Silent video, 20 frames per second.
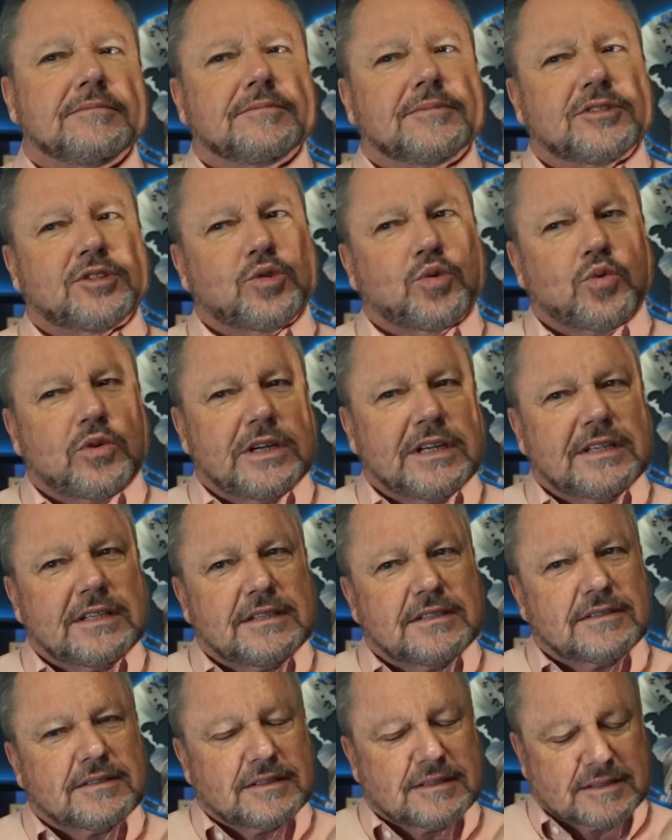
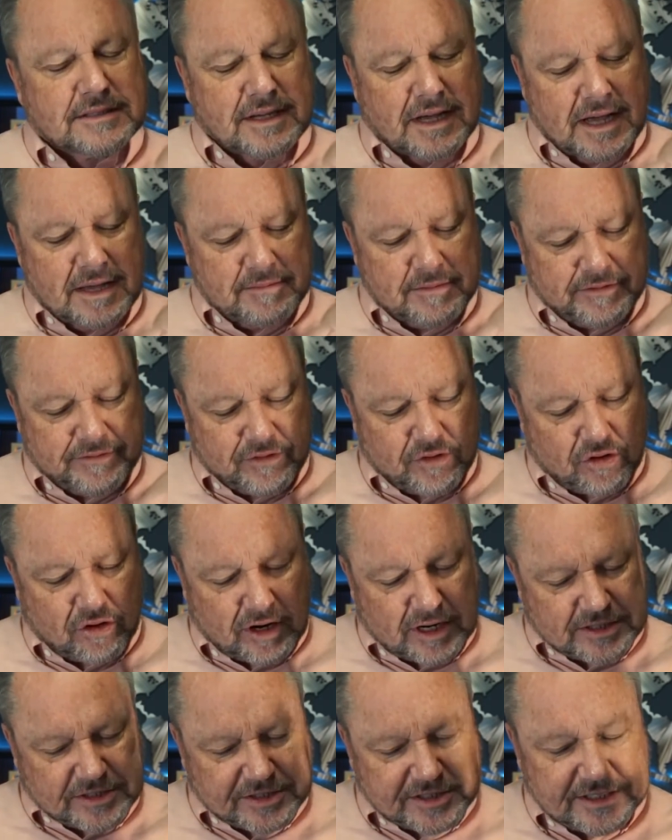between the time of
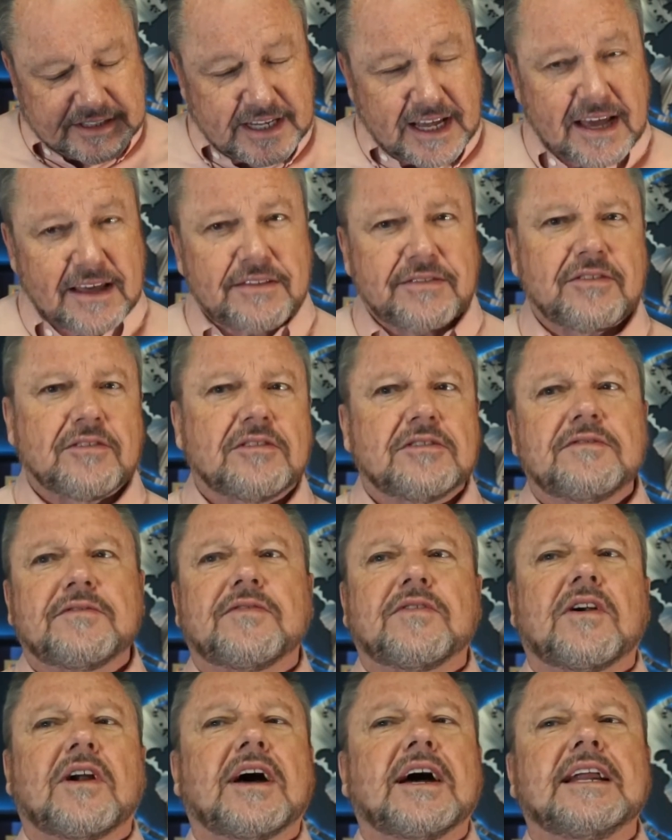Christ's death on
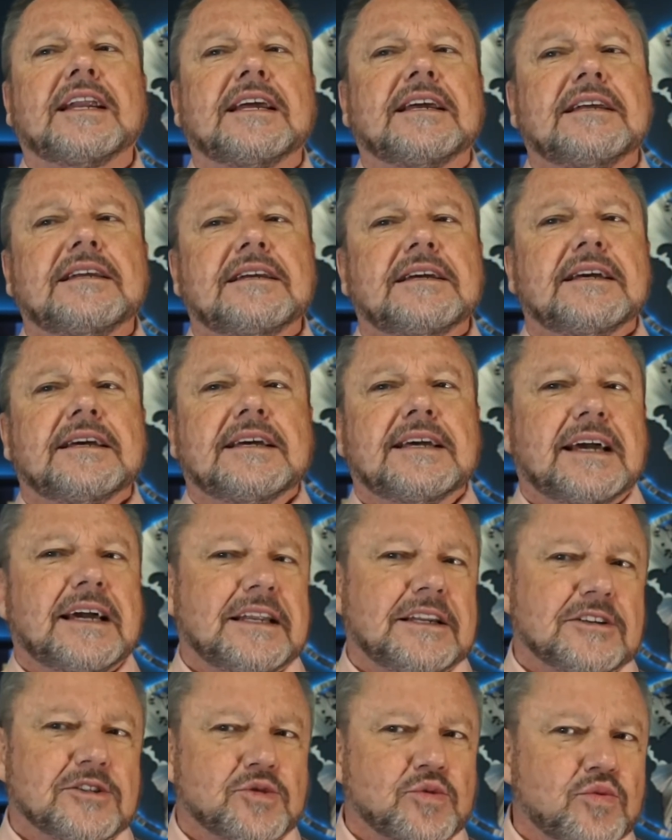Friday
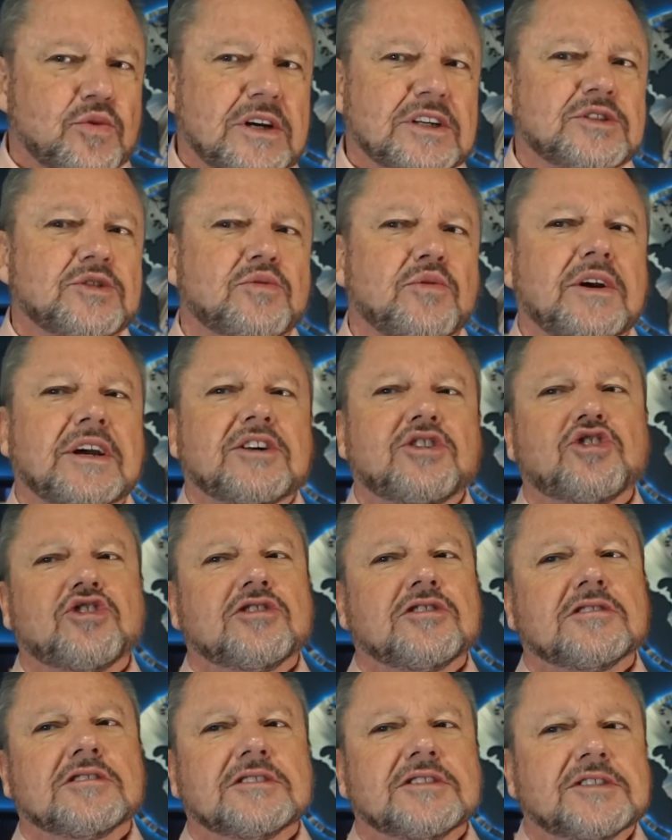and his
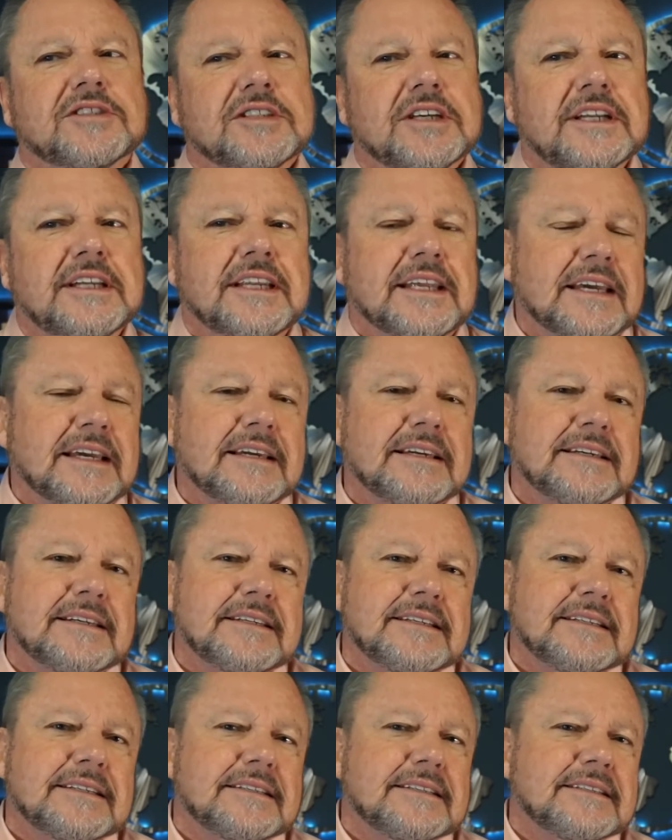resurrection on Sunday?
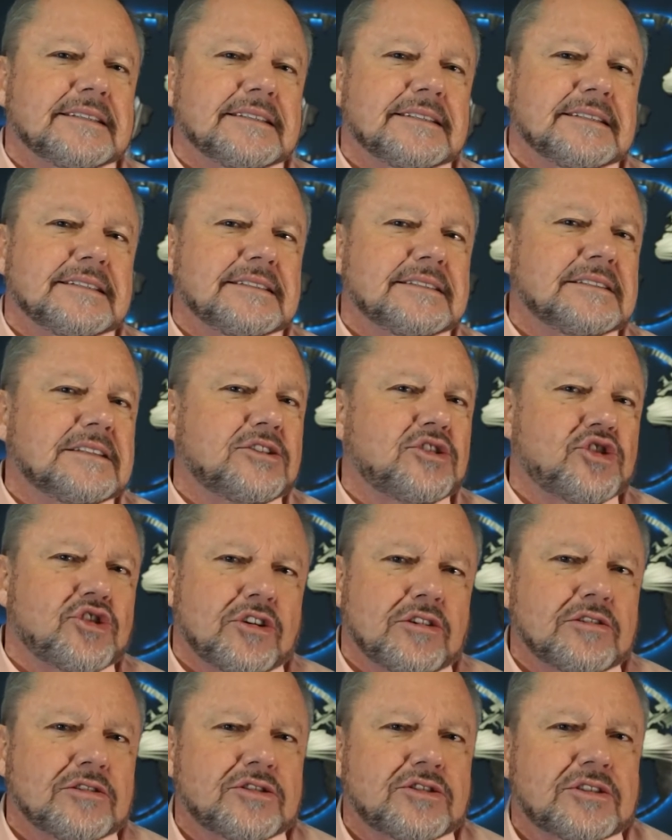And the
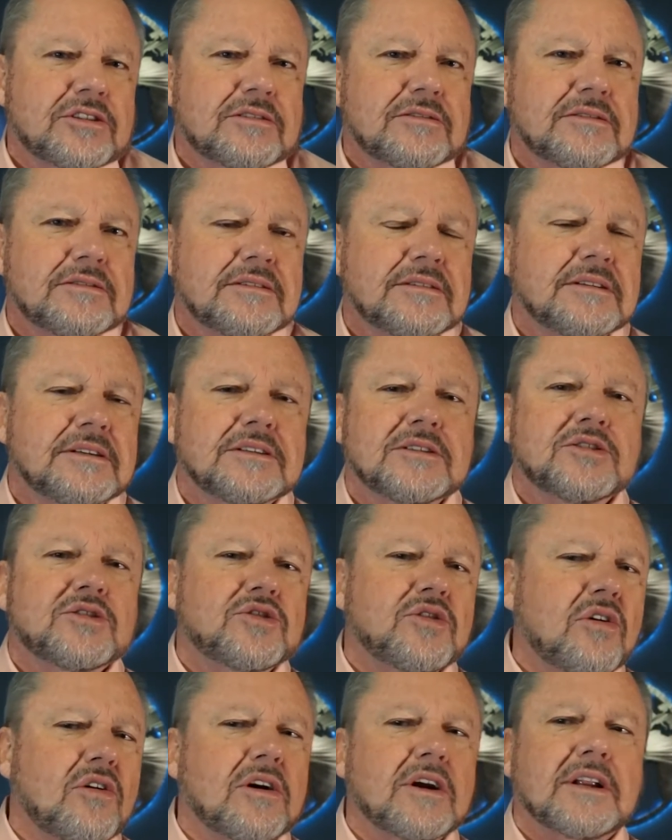church
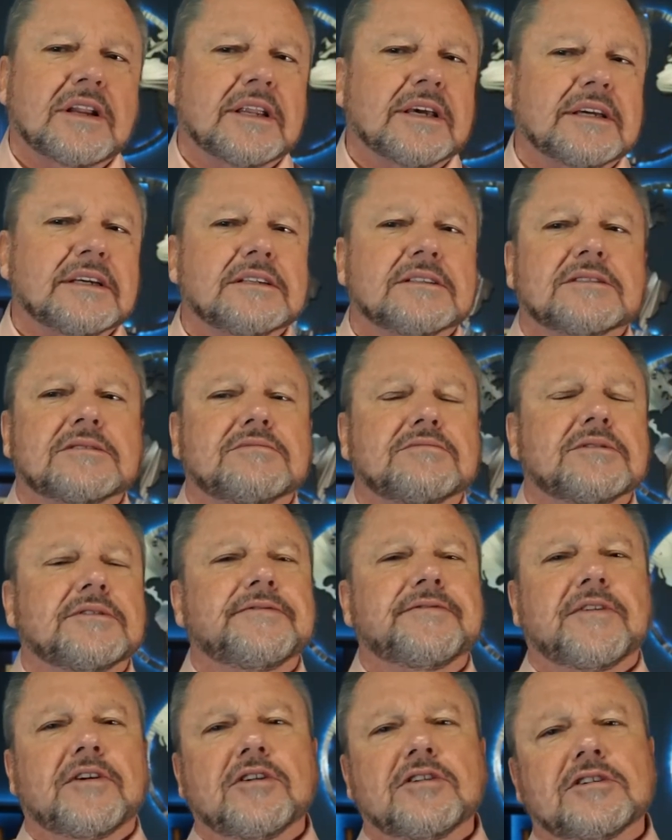historically is
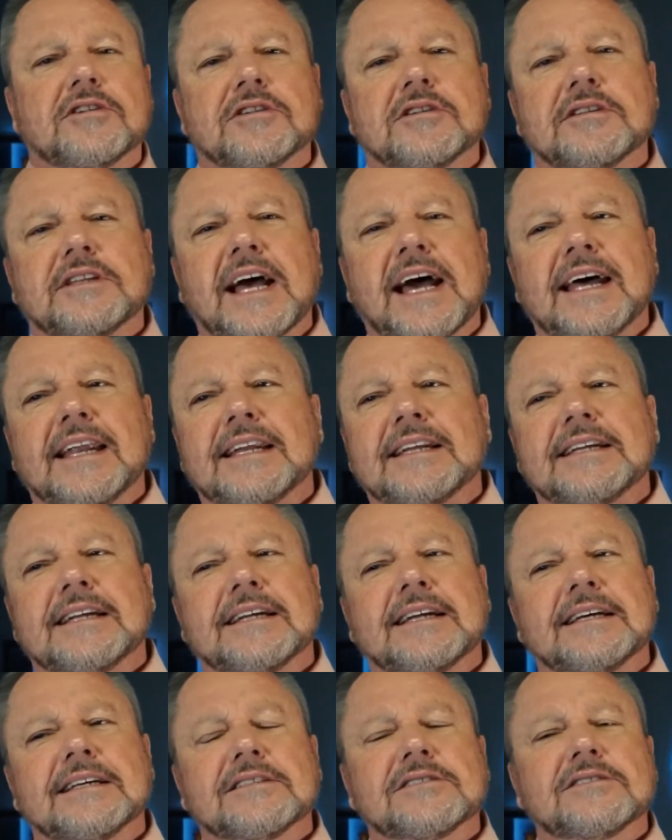referred to that
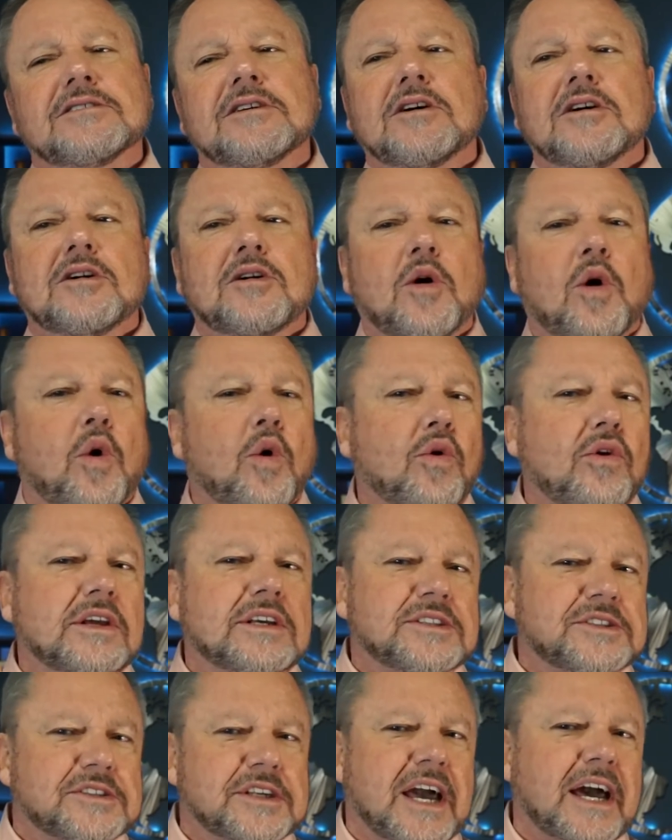as
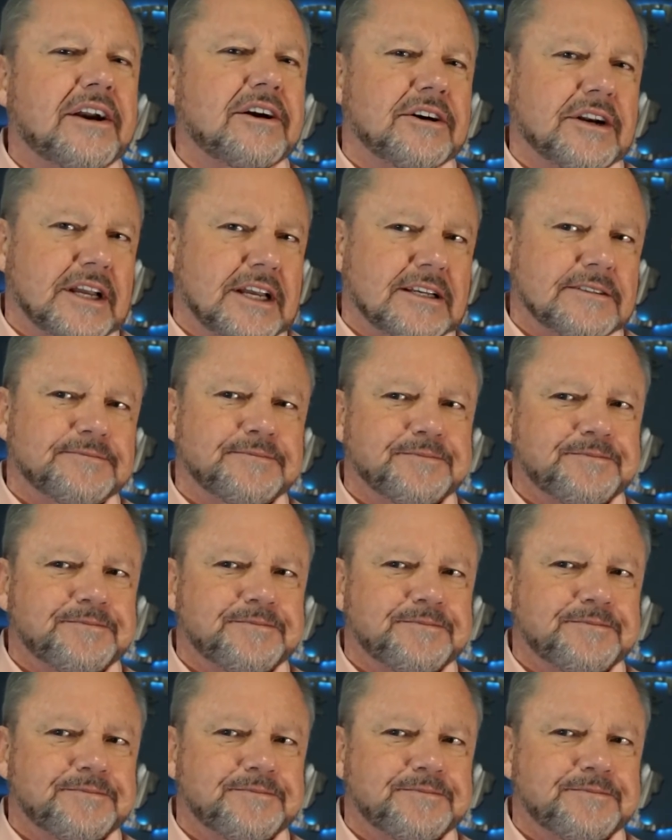Holy Saturday.